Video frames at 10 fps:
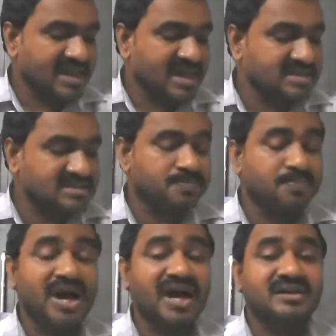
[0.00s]
as
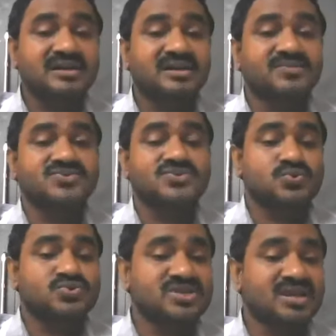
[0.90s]
part of
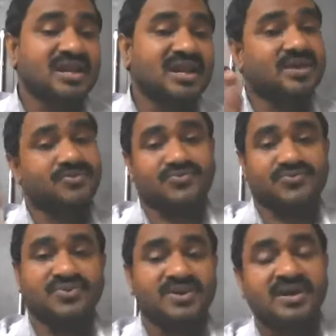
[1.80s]
social life.
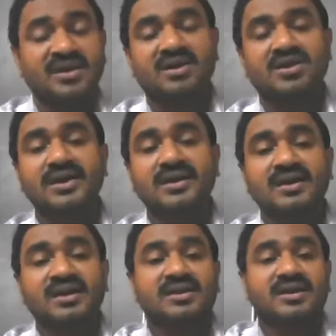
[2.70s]
Okay,
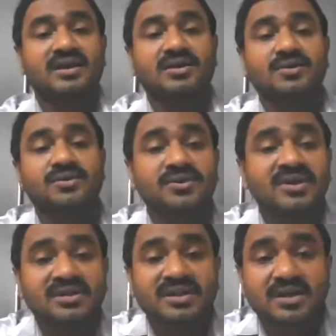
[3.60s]
now
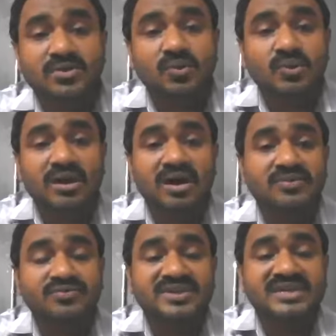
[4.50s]
the role
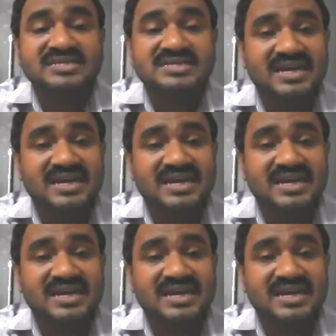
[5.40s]
of these